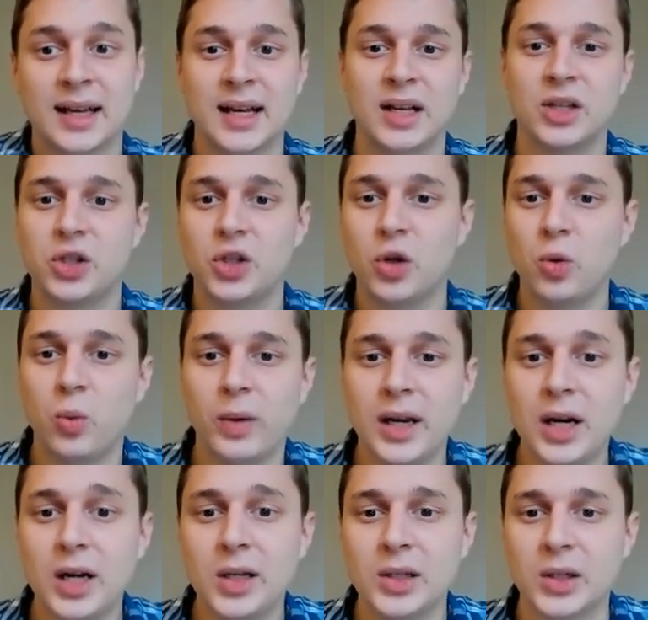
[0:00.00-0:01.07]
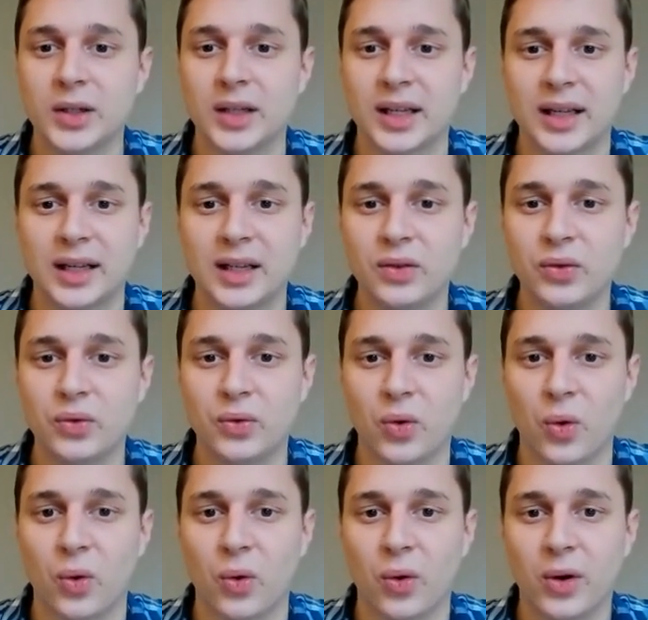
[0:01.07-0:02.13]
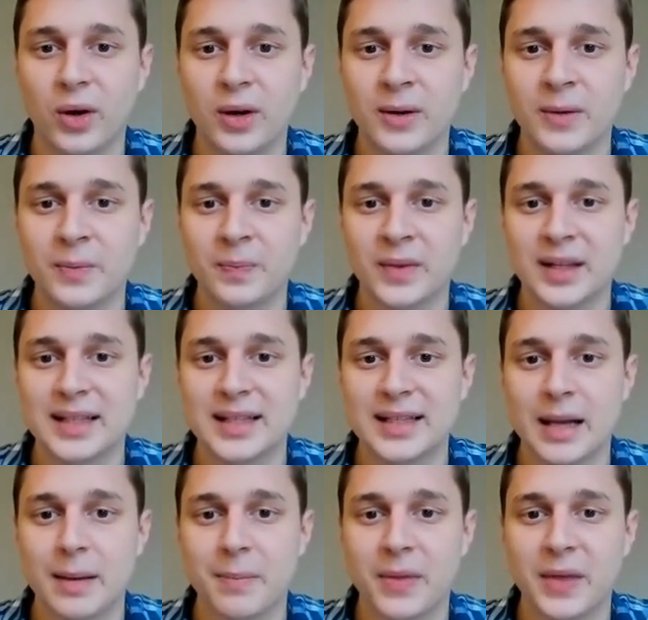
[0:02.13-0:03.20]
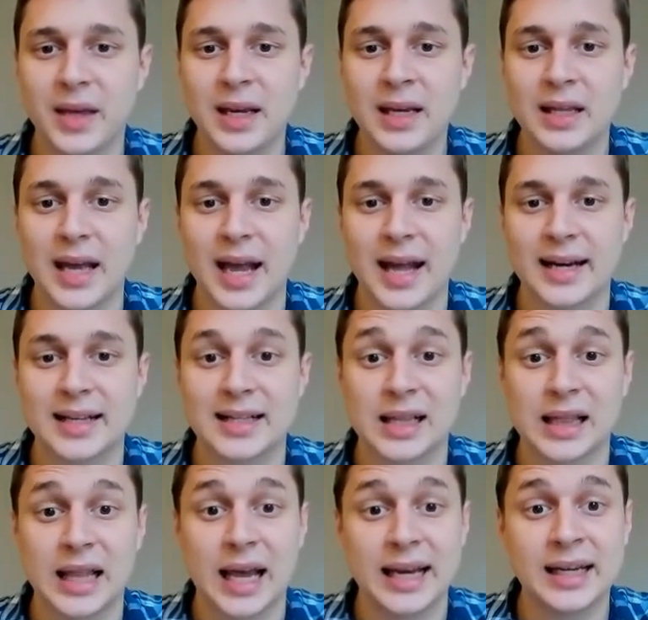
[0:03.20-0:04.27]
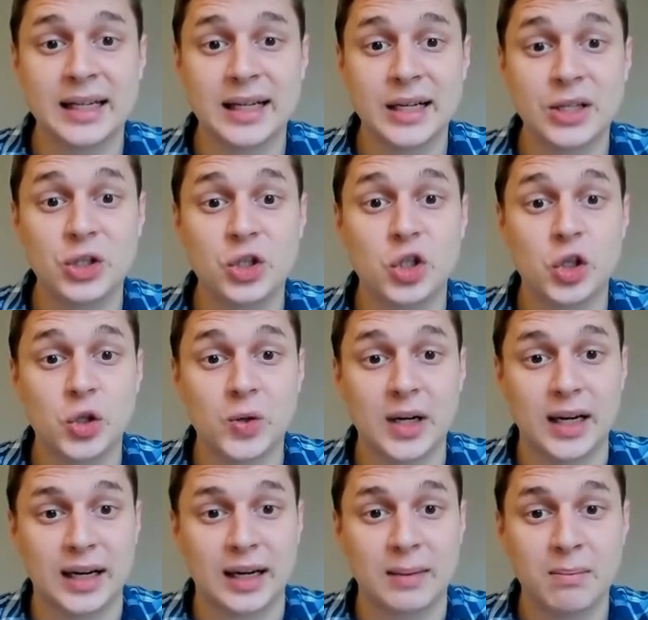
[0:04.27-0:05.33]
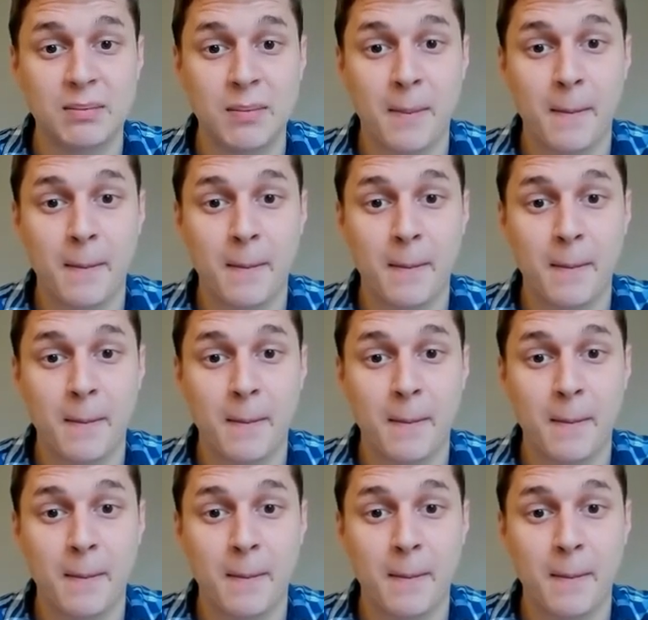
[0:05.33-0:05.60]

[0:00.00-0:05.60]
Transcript: So we are looking for something that is like a stream,